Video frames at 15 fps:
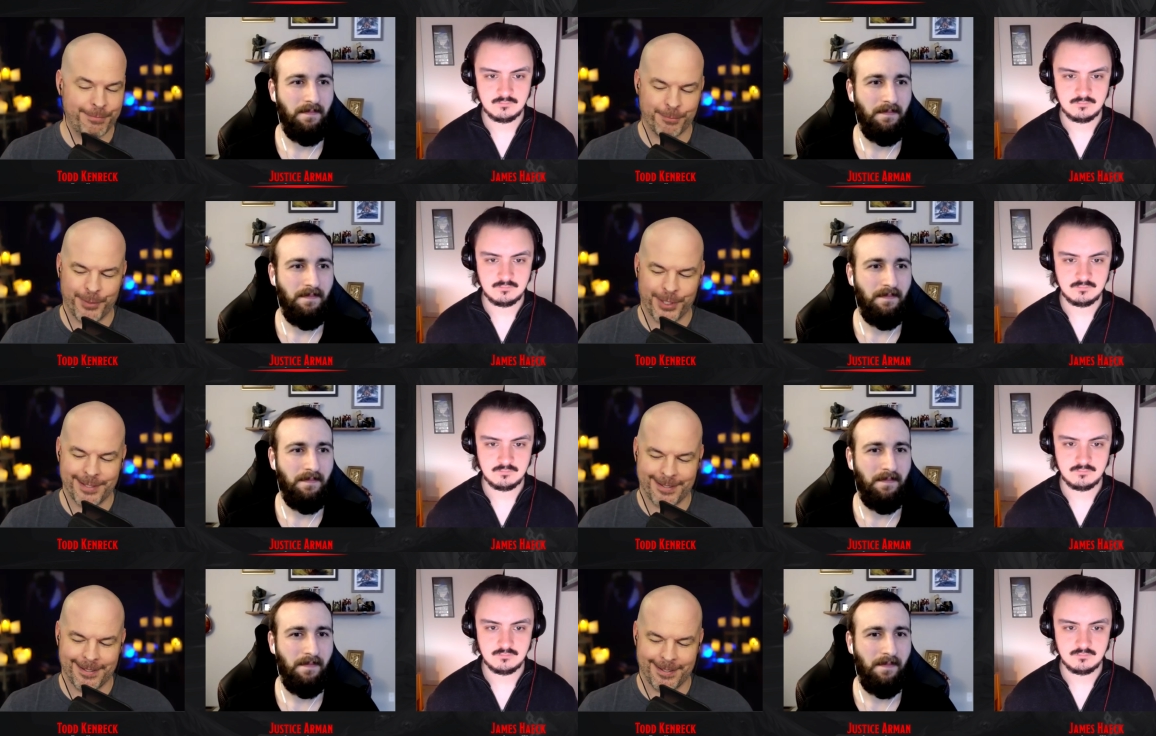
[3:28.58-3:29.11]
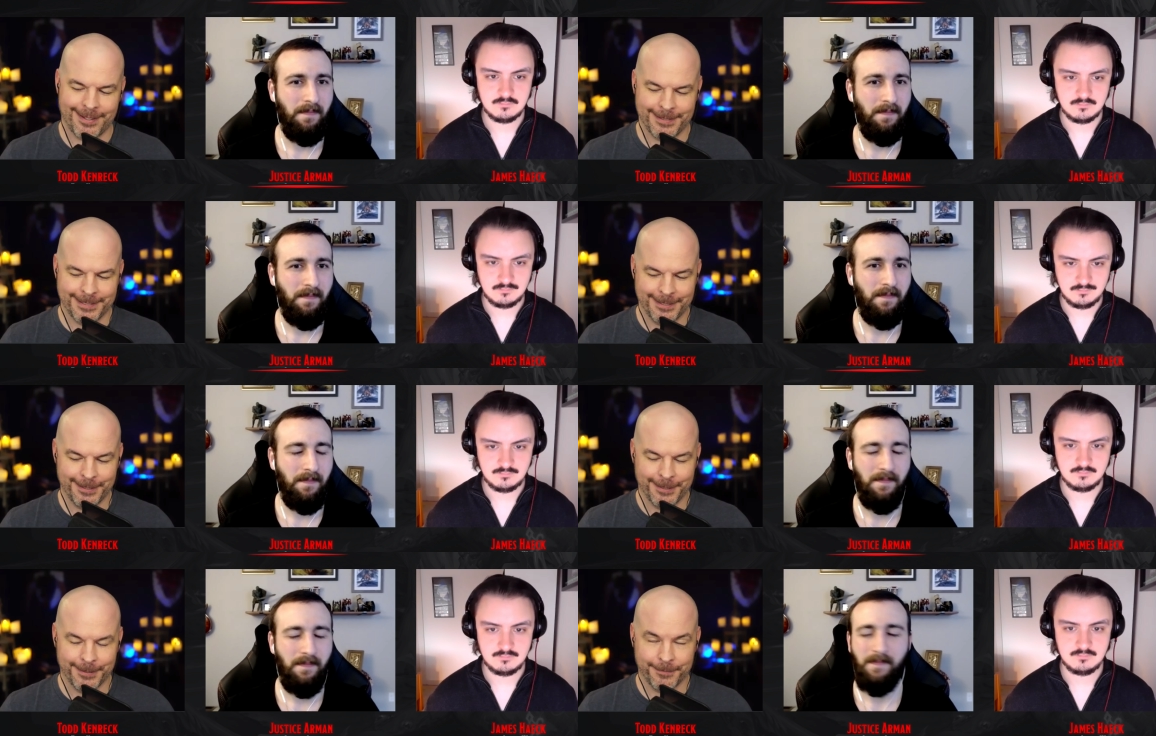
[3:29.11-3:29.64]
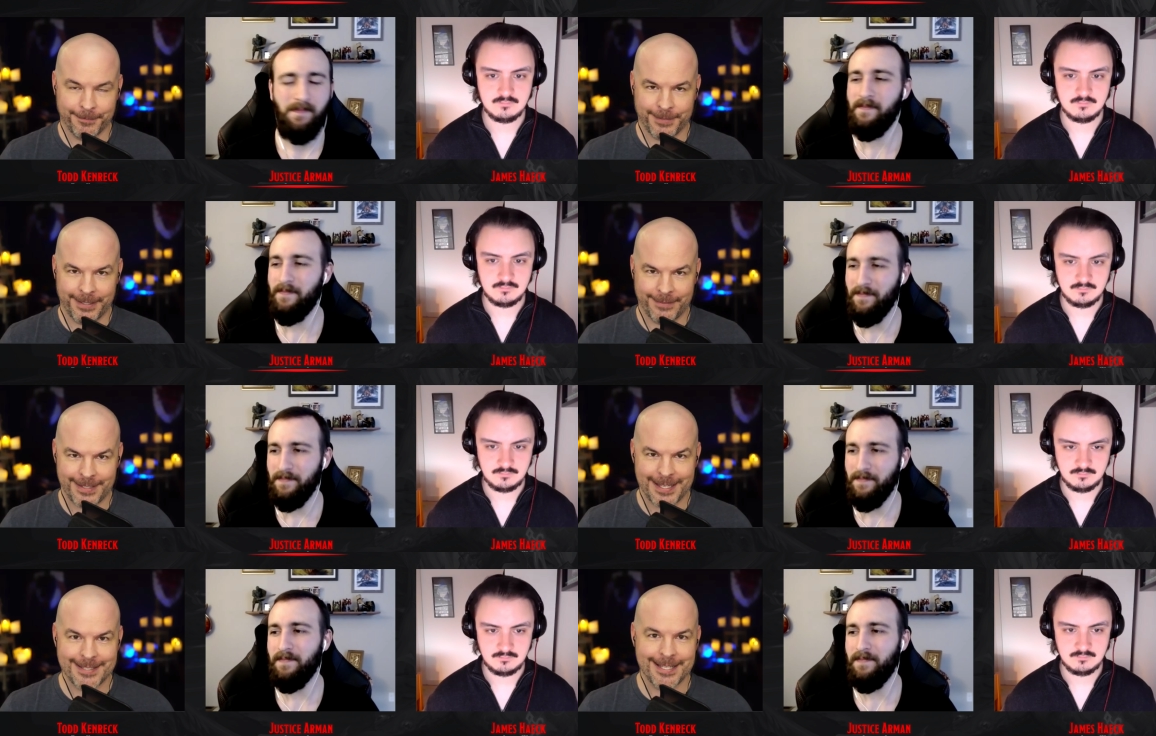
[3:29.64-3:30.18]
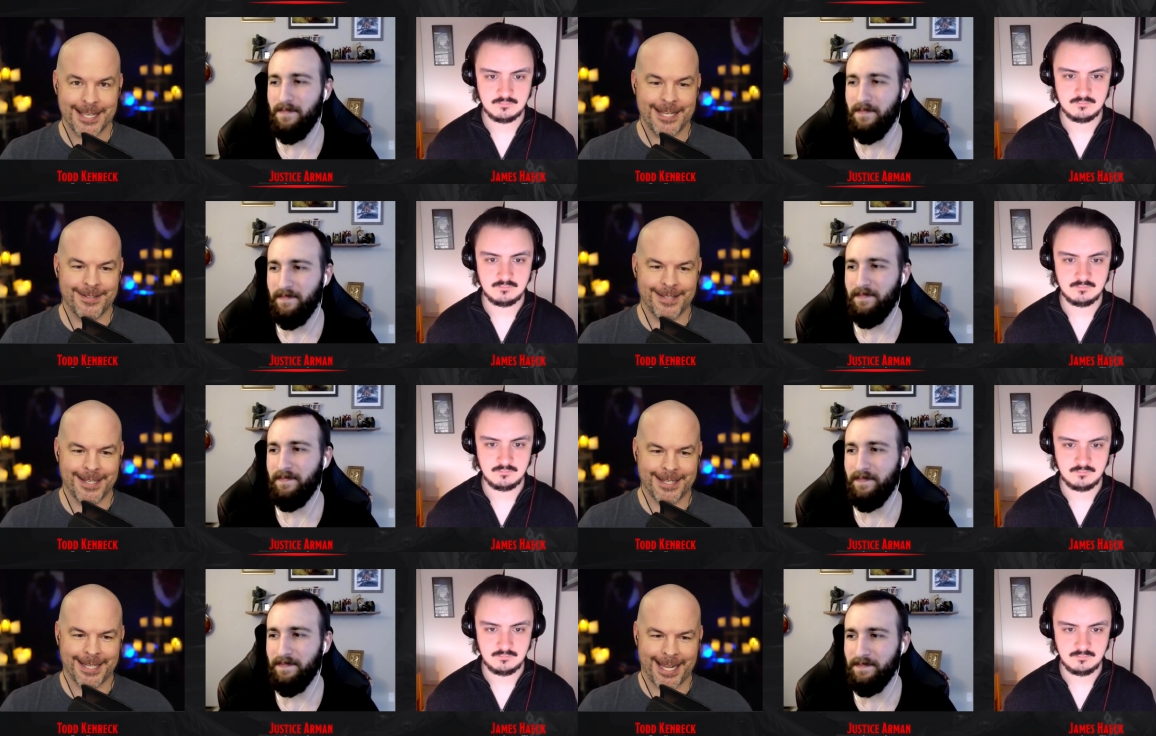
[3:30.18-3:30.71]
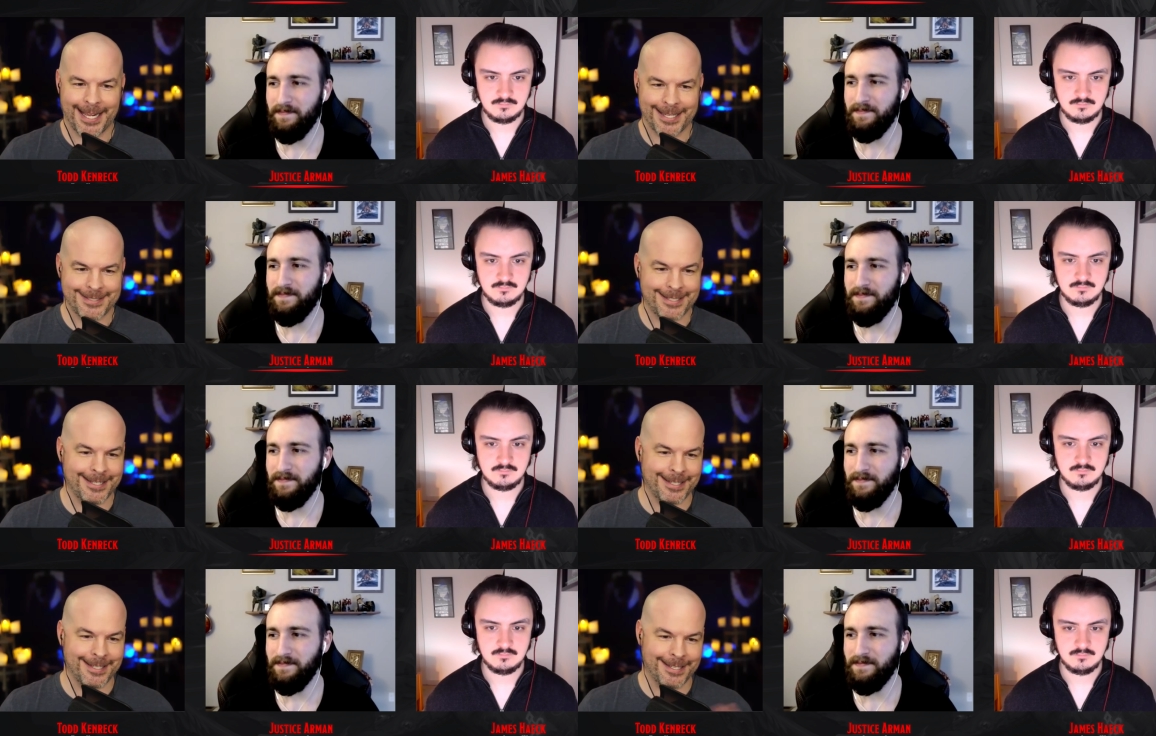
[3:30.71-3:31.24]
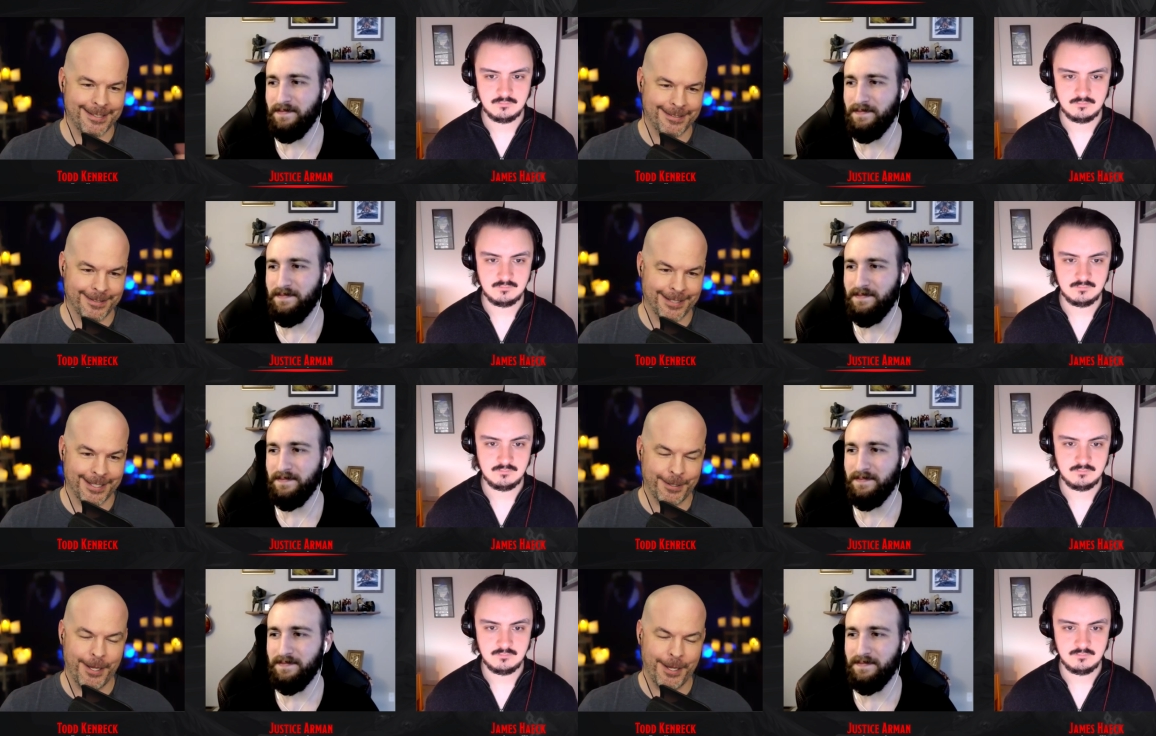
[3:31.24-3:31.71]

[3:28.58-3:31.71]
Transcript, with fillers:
Speaker 1: Up, but then, you know, five days later they cast it and they're like,